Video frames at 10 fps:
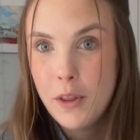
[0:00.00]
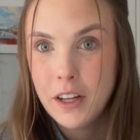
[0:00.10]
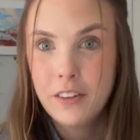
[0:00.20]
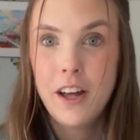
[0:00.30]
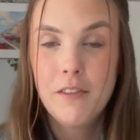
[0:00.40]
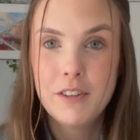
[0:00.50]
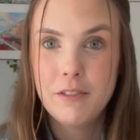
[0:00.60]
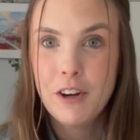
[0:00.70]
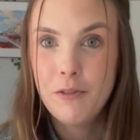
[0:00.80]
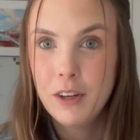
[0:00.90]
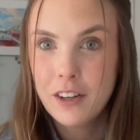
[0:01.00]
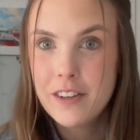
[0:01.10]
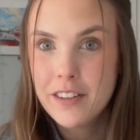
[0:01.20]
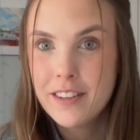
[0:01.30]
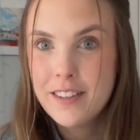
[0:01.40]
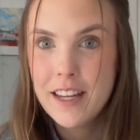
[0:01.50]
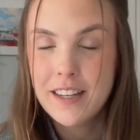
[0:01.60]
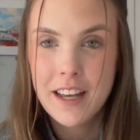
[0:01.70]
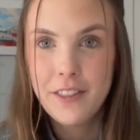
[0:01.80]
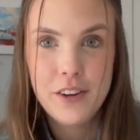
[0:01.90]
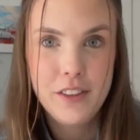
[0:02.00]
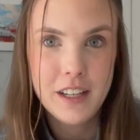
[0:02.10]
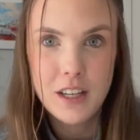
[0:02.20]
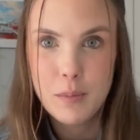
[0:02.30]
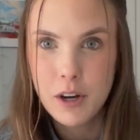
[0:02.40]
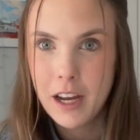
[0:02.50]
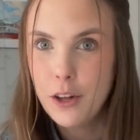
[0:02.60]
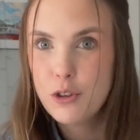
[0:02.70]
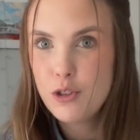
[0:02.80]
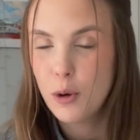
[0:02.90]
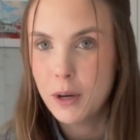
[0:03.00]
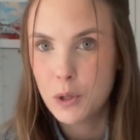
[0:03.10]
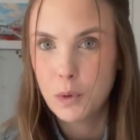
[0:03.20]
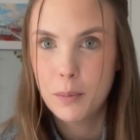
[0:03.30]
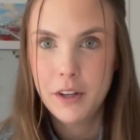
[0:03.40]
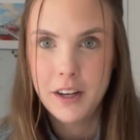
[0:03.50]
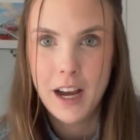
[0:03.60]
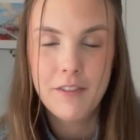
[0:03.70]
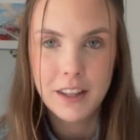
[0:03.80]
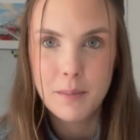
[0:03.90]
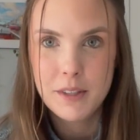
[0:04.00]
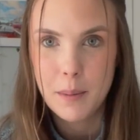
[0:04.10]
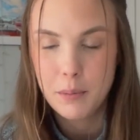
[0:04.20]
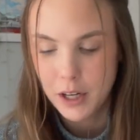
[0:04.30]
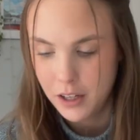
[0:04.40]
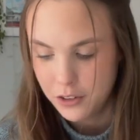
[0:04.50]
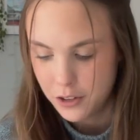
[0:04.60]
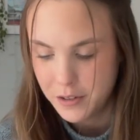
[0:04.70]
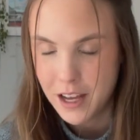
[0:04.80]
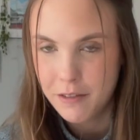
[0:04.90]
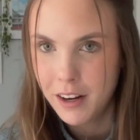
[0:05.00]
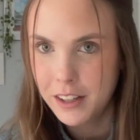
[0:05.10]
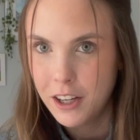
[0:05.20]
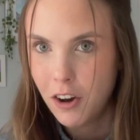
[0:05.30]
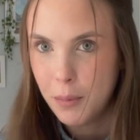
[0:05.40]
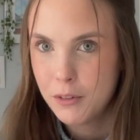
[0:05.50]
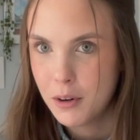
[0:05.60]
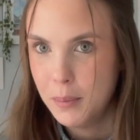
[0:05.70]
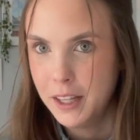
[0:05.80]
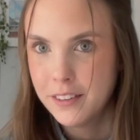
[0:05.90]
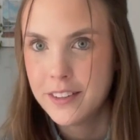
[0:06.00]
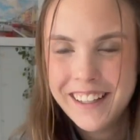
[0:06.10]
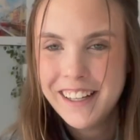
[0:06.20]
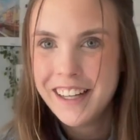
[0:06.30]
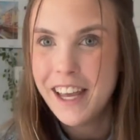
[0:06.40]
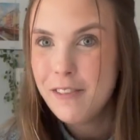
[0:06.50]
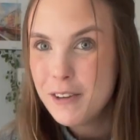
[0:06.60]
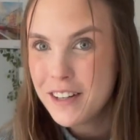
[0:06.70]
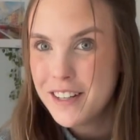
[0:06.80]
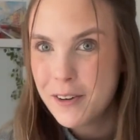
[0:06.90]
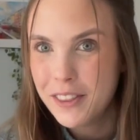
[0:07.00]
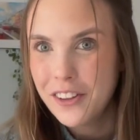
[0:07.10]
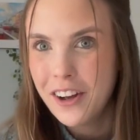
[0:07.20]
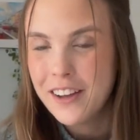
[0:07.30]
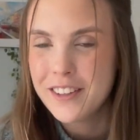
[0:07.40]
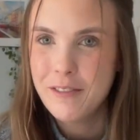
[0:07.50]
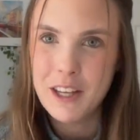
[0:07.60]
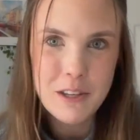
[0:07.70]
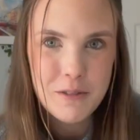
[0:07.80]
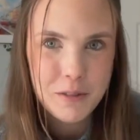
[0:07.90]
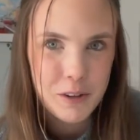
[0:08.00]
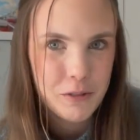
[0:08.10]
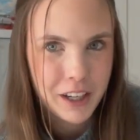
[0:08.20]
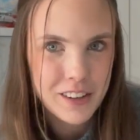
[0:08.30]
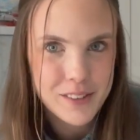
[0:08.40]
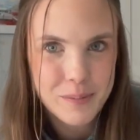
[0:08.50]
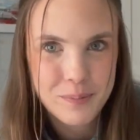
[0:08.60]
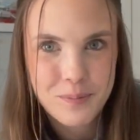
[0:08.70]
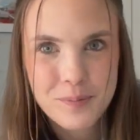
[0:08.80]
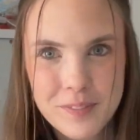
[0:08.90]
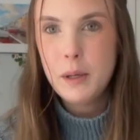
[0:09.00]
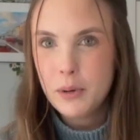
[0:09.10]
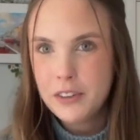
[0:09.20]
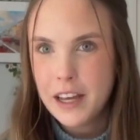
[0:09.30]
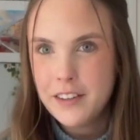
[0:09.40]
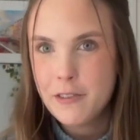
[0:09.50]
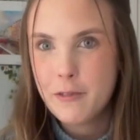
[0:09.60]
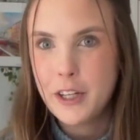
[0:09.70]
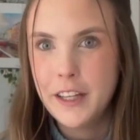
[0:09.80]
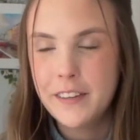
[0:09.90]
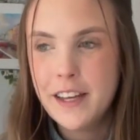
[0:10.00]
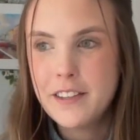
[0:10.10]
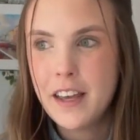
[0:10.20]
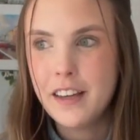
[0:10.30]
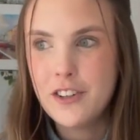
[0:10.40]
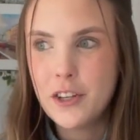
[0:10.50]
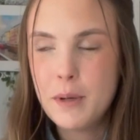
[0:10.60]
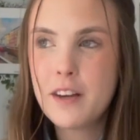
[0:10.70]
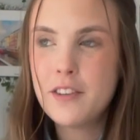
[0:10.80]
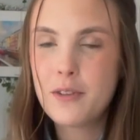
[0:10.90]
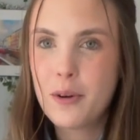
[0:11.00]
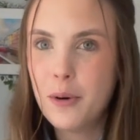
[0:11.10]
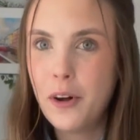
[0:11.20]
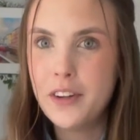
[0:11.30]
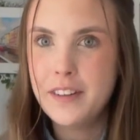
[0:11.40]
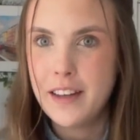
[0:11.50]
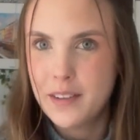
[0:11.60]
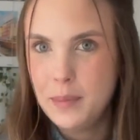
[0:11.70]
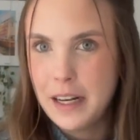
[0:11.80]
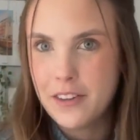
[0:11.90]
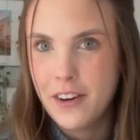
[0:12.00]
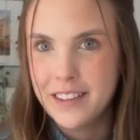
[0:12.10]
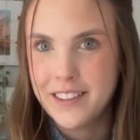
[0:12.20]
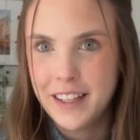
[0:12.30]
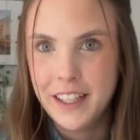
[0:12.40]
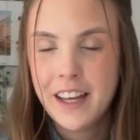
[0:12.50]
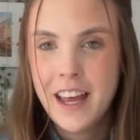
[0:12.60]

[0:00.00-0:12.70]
than gloves. If your fingers can stay together, they keep your hands so much warmer than having them separated. So definitely opt for mittens if you can deal with the loss of the use of your fingers. People tend to forget this. Just because it's cold doesn't mean it's not sunny.